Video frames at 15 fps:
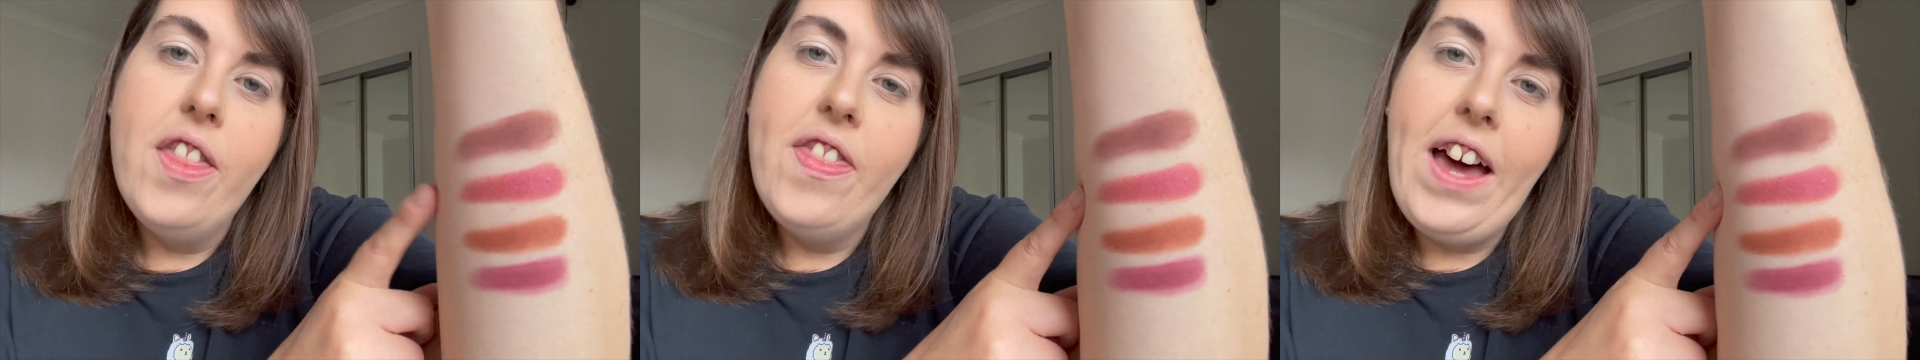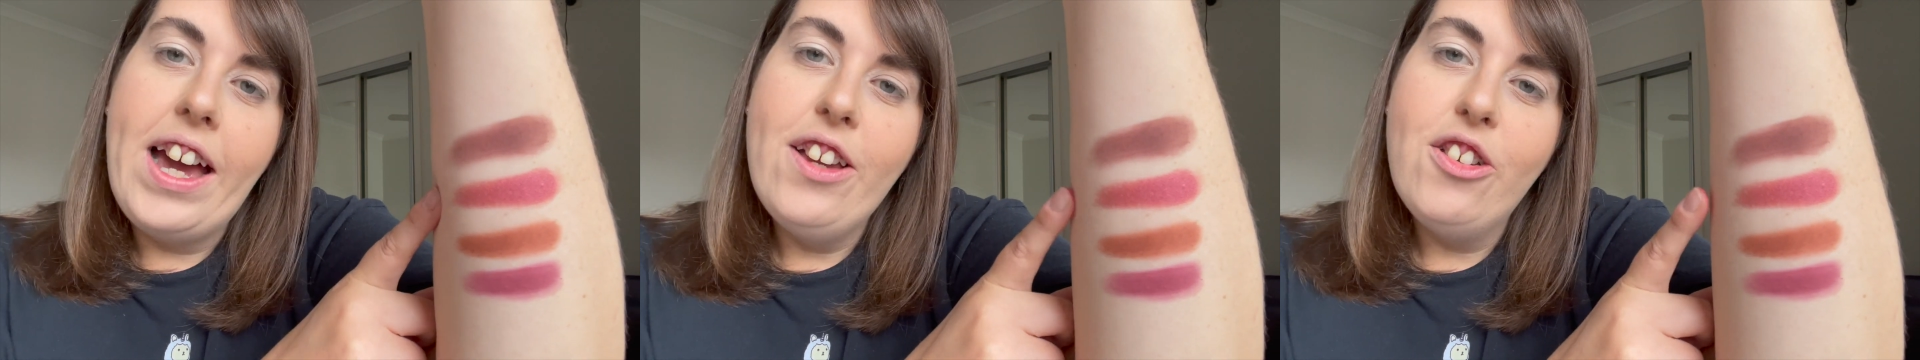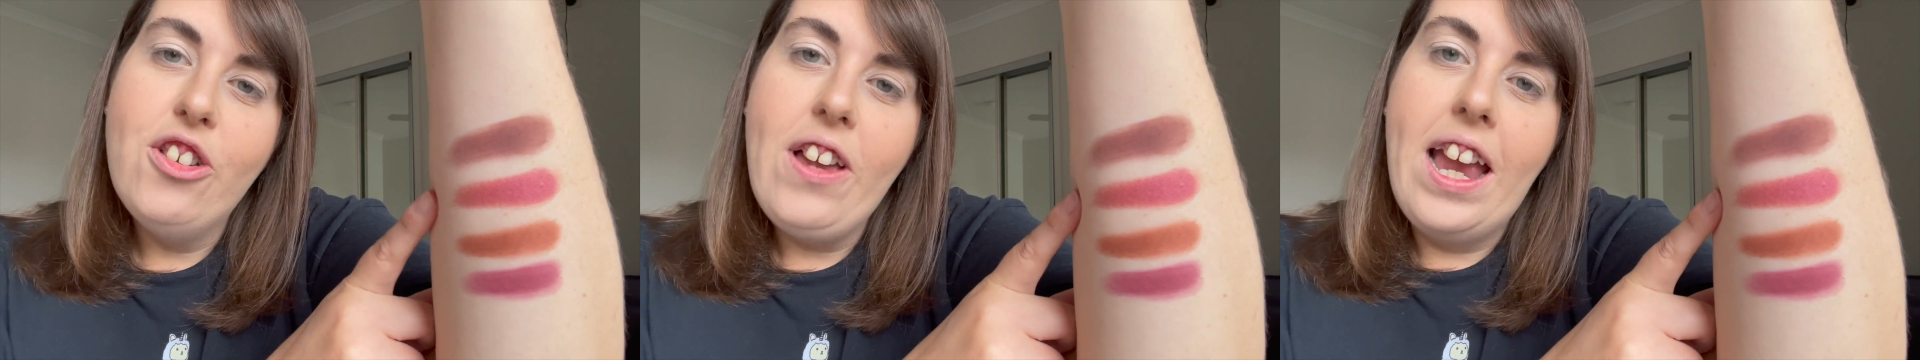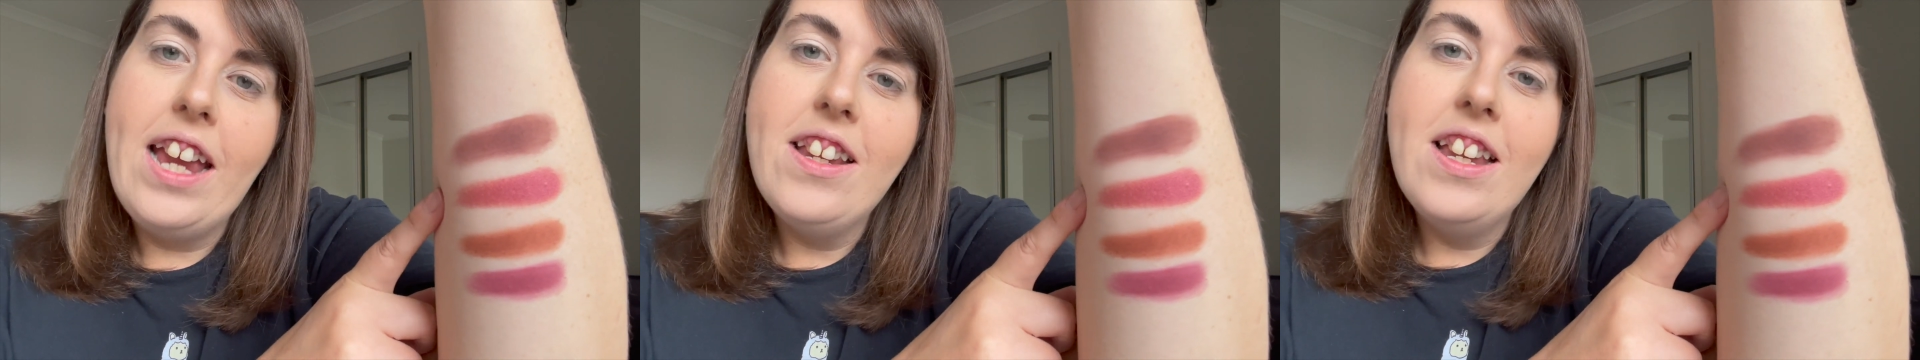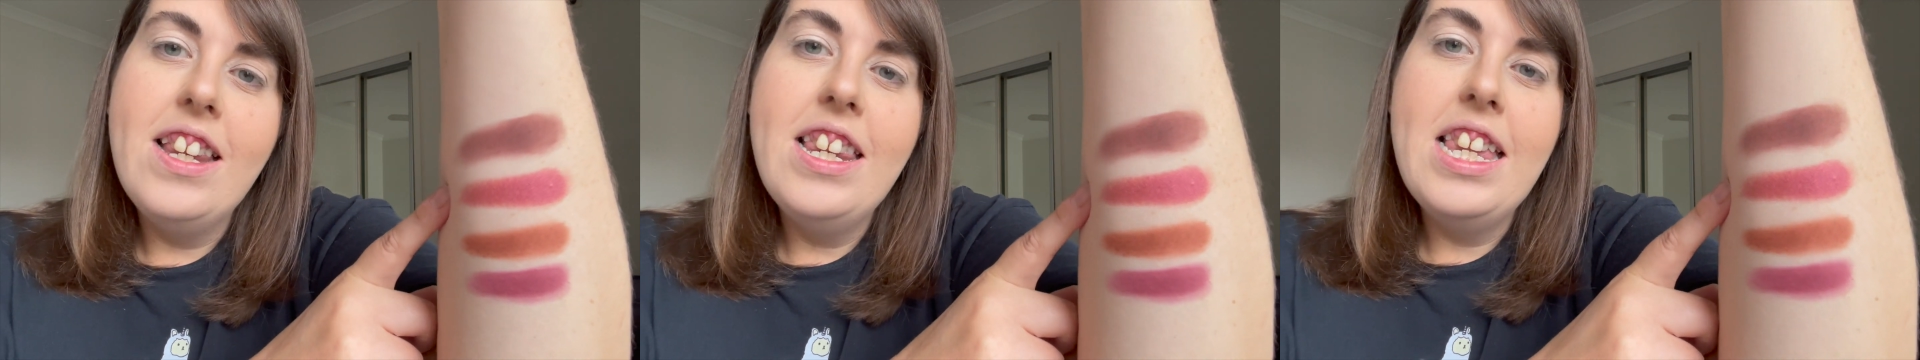that is
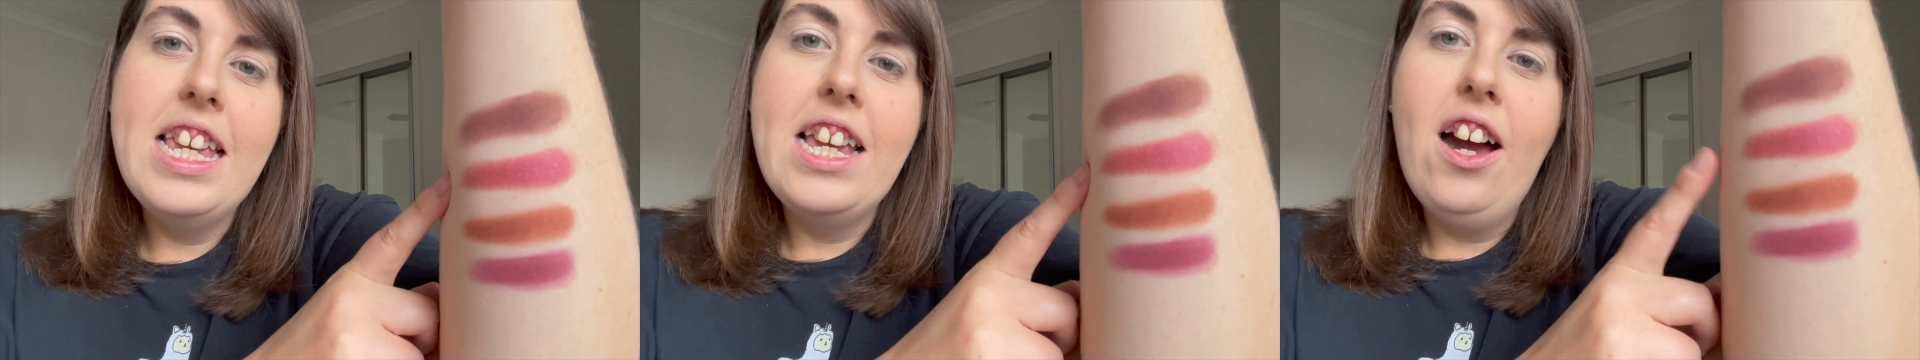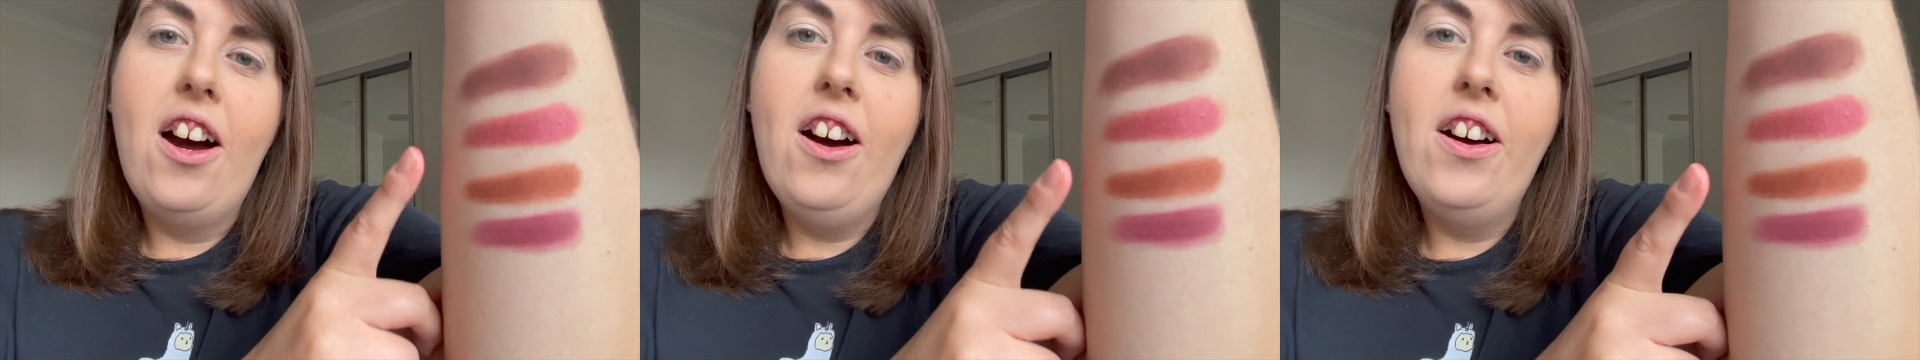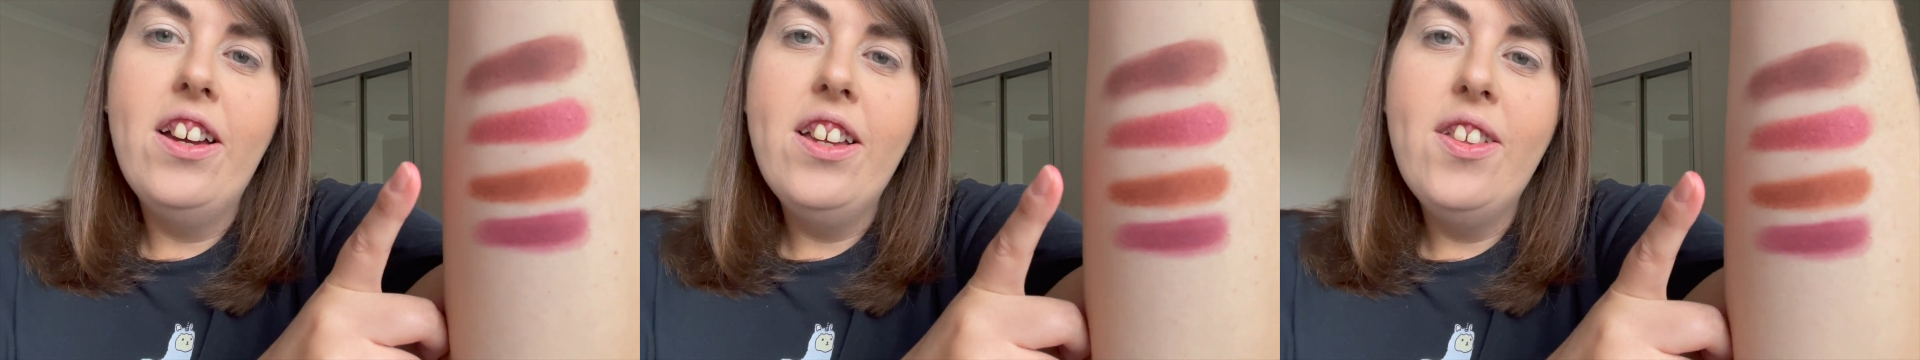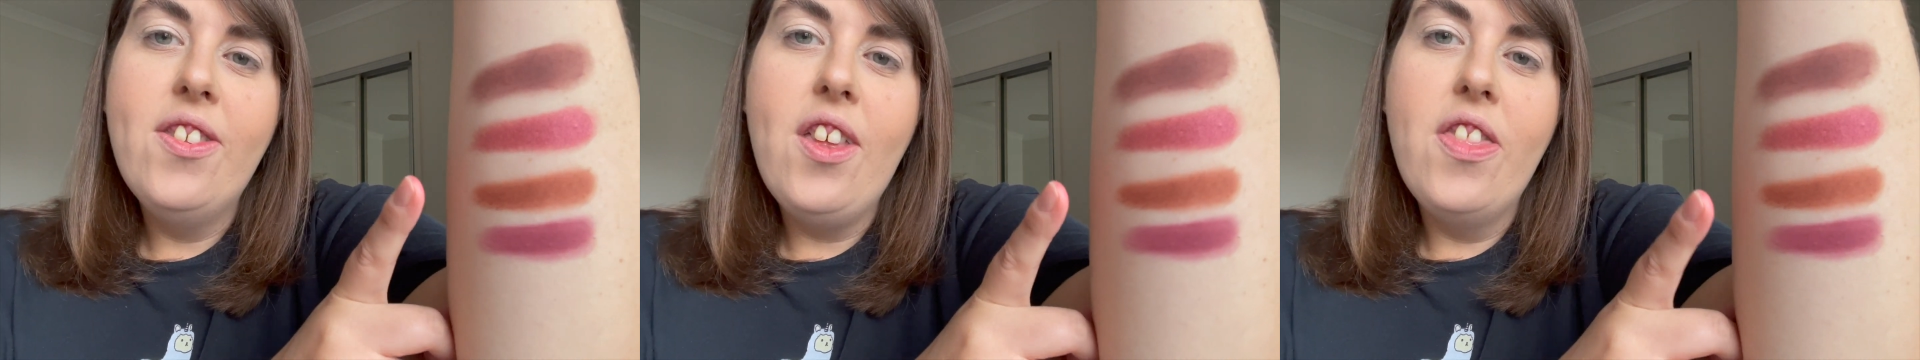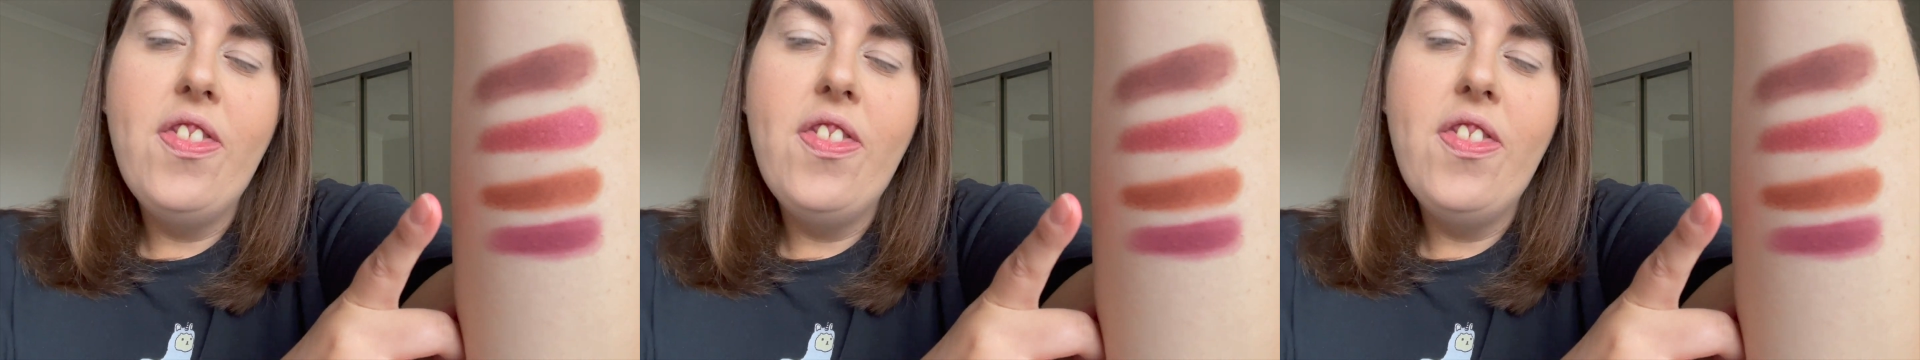shade Knee Highs.